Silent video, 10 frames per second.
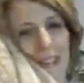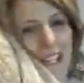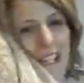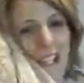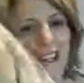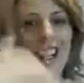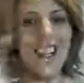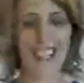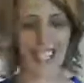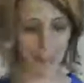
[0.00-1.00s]
here
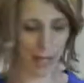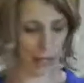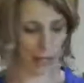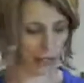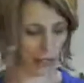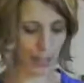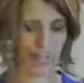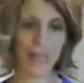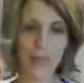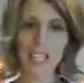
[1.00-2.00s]
is my go-to
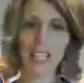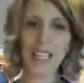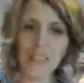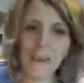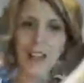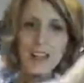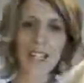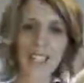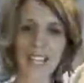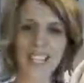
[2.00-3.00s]
blanket. What I love about it
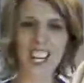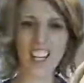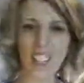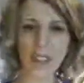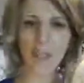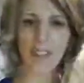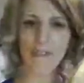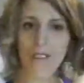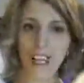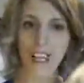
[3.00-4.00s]
is that it's got a little bit
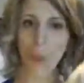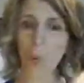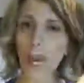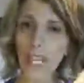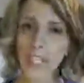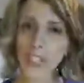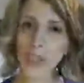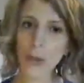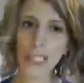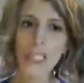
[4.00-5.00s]
of weight
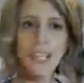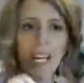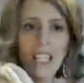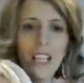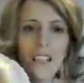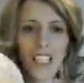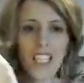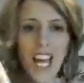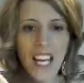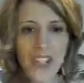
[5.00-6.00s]
to it. I love the
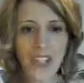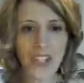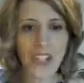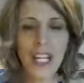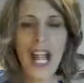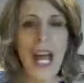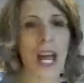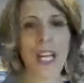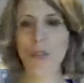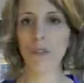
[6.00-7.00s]
texture,
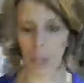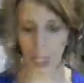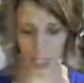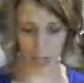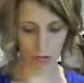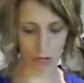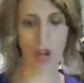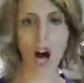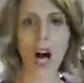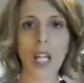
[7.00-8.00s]
and I really do
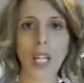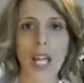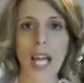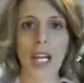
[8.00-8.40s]
not like